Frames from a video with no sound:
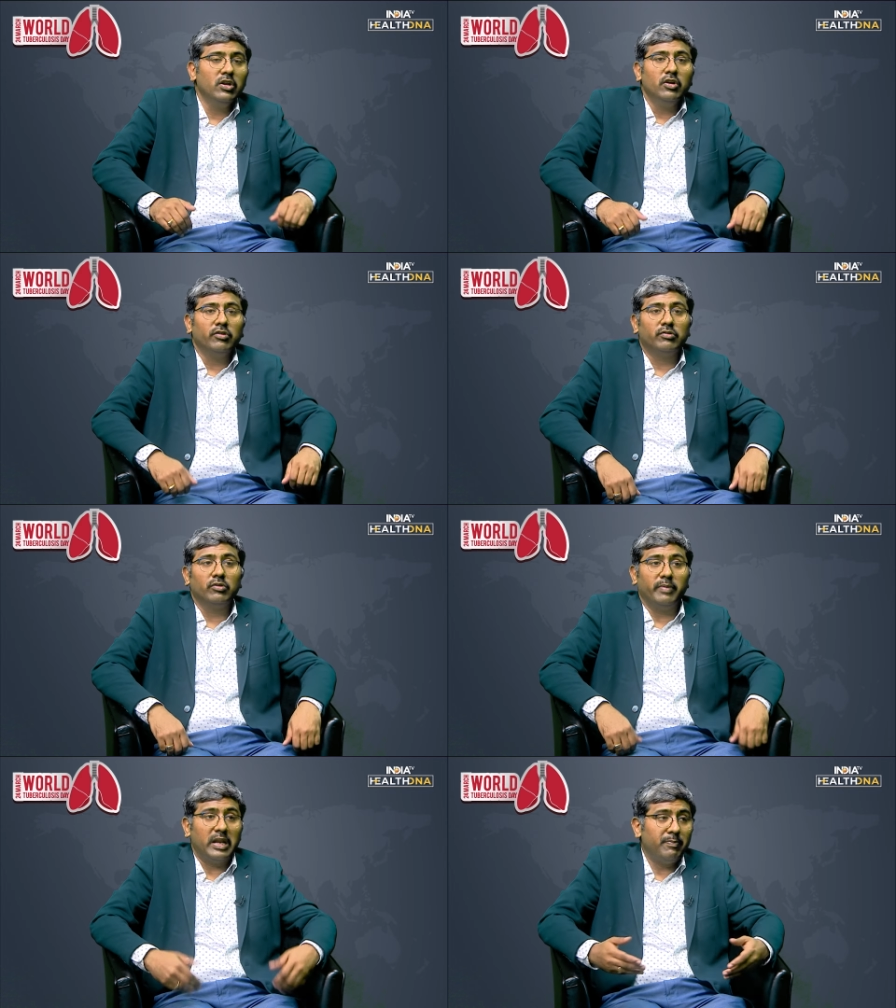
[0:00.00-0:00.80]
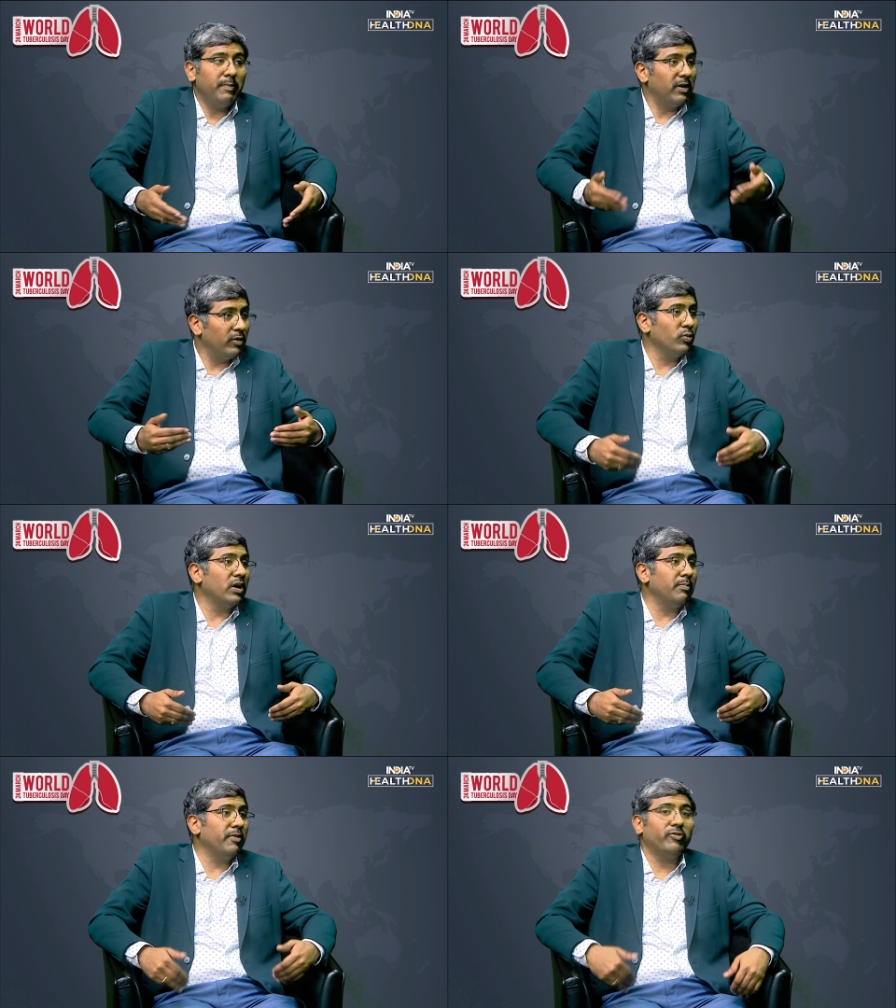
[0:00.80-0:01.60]
Correct. So many people do
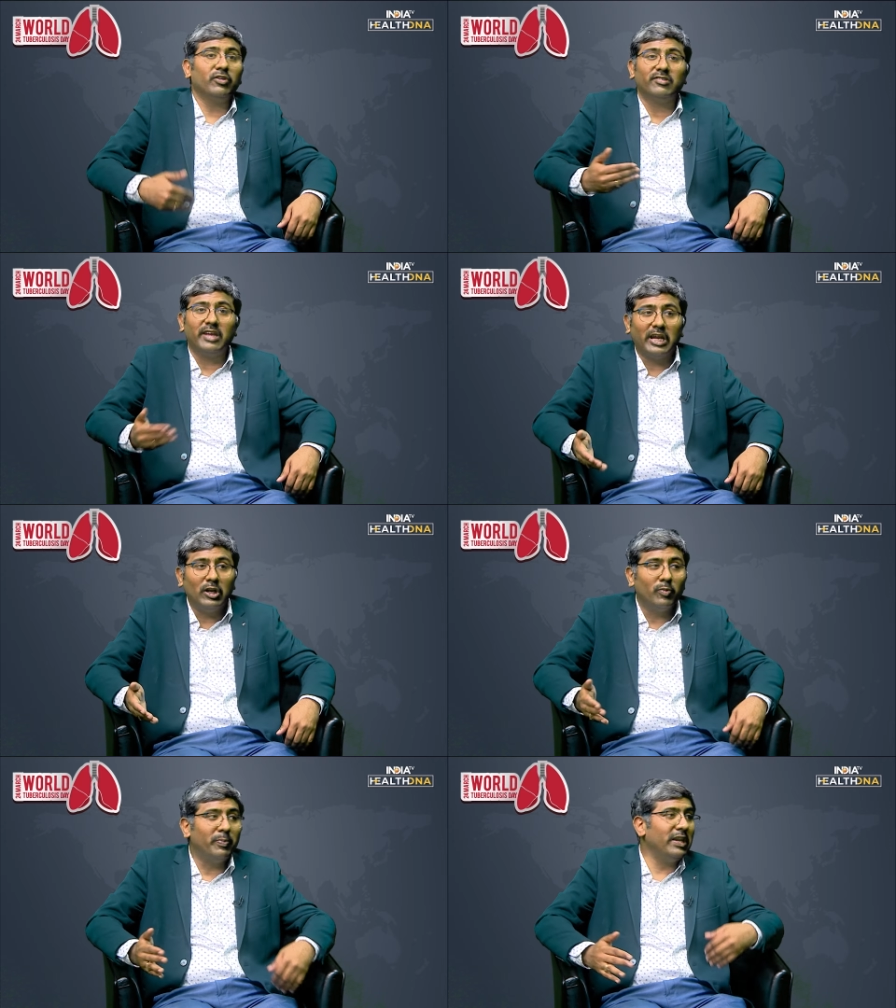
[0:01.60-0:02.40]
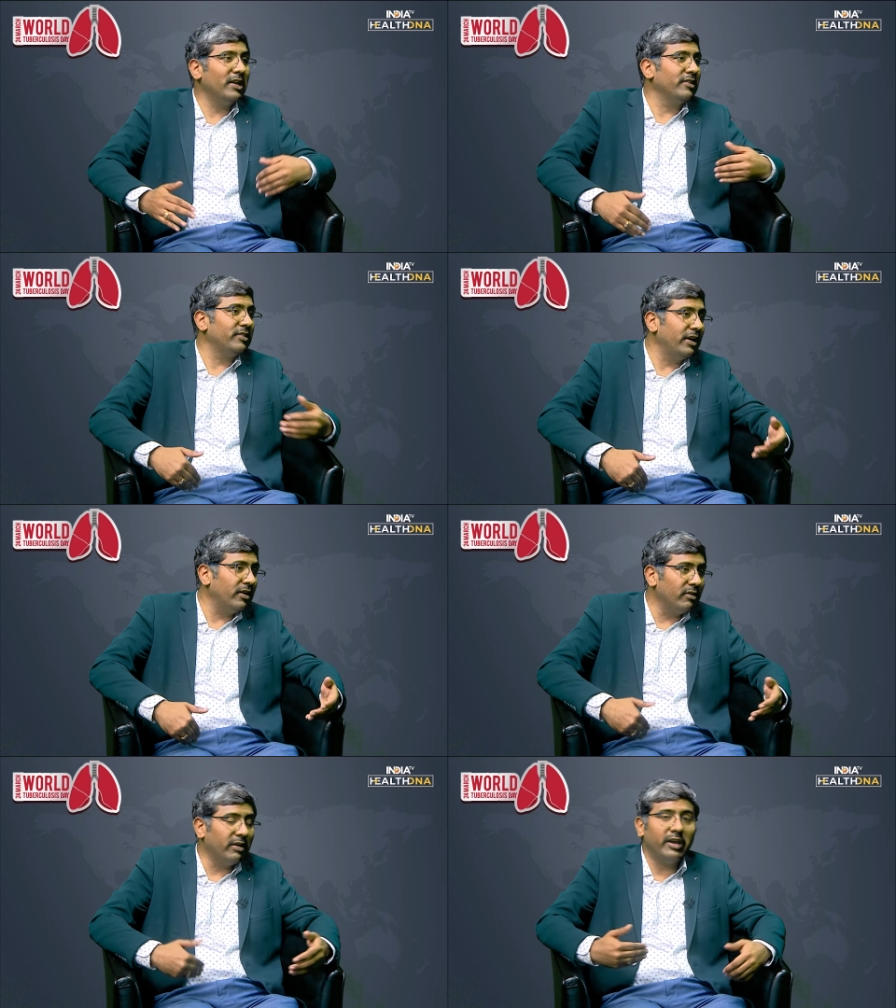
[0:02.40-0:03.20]
come up for the second opinions
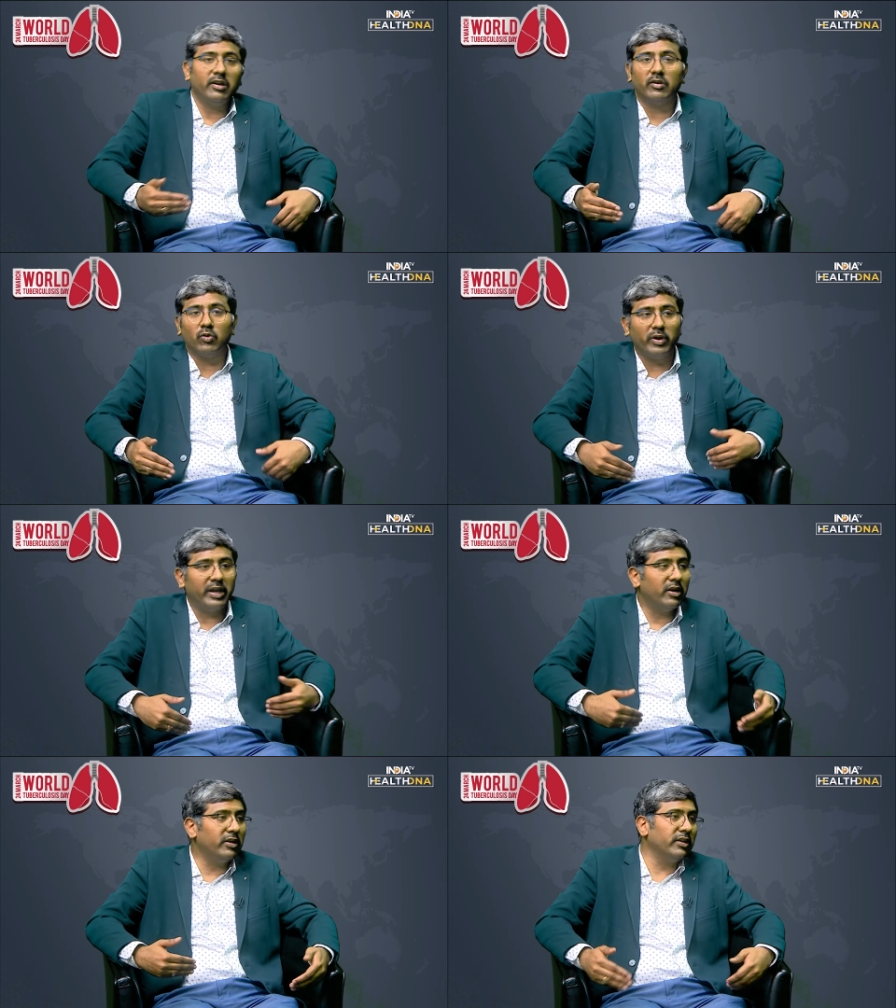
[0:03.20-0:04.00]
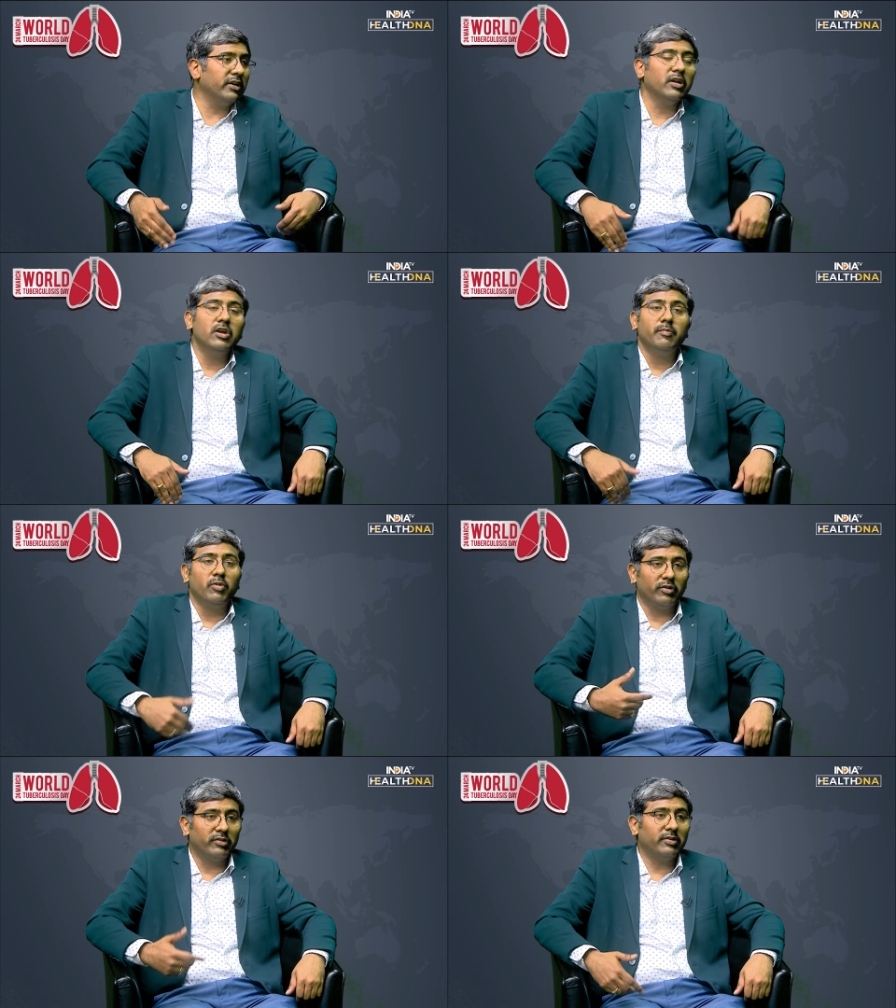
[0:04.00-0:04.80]
and mm. here, go here and there
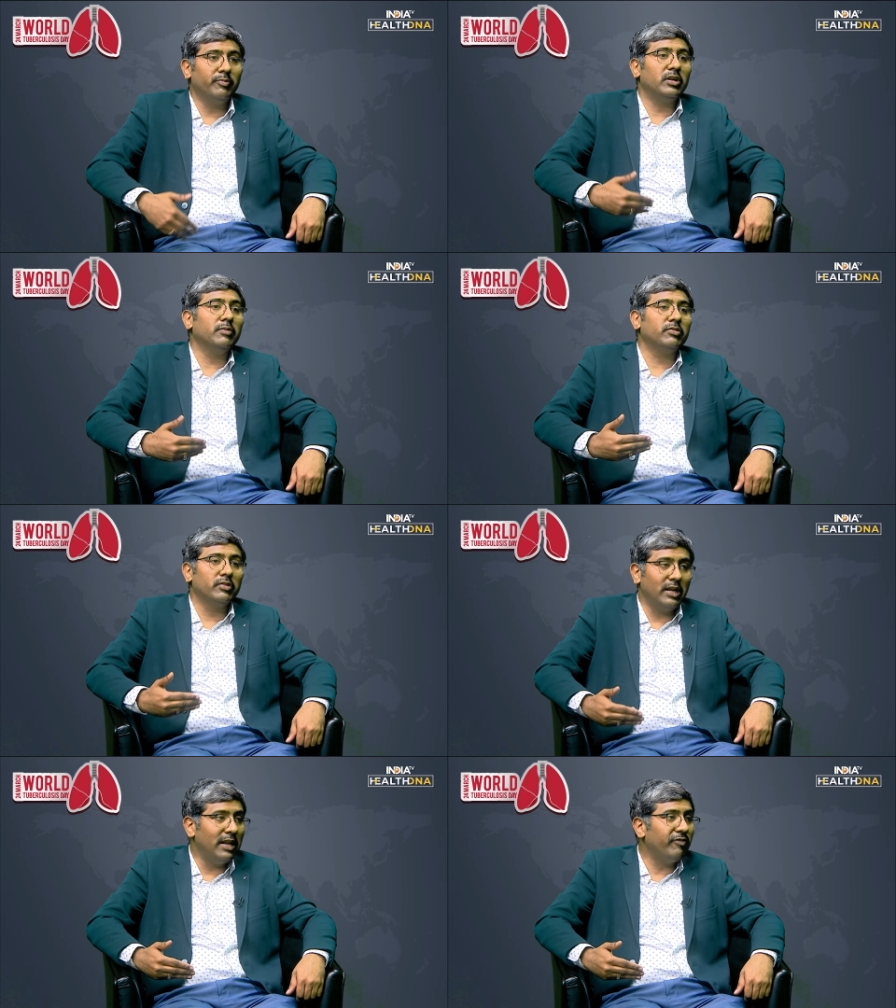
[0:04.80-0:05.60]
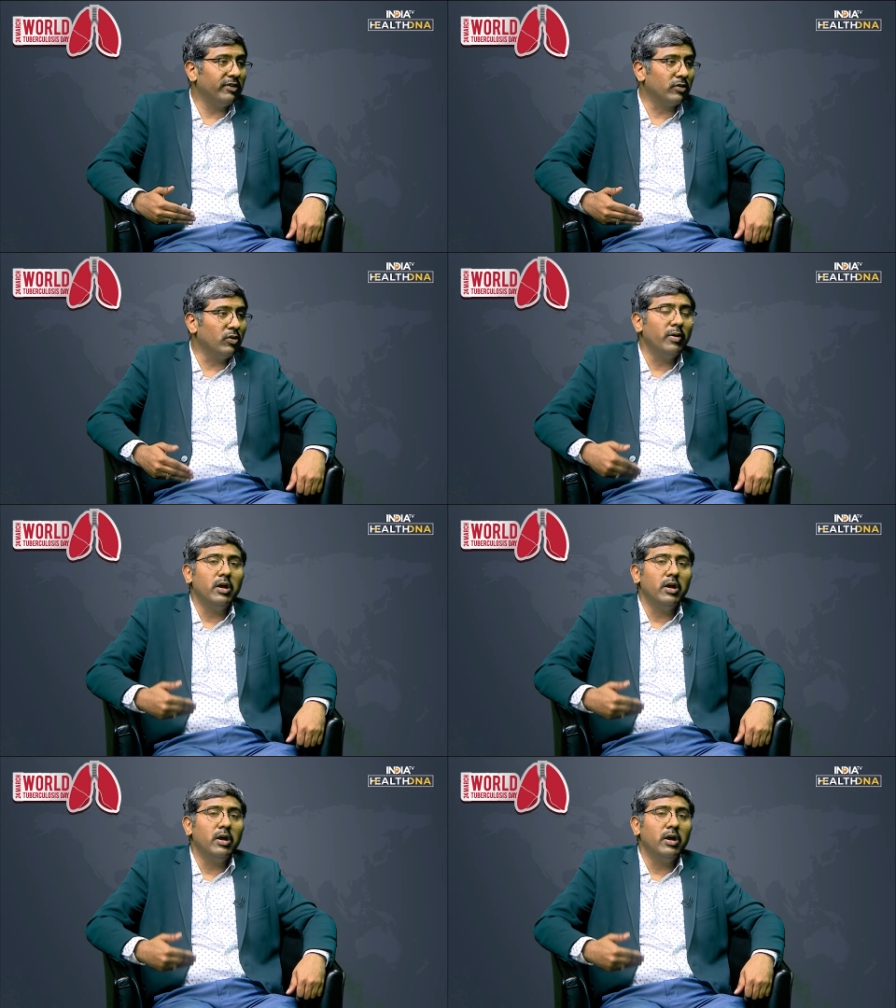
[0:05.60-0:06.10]
because the symptoms relief is low.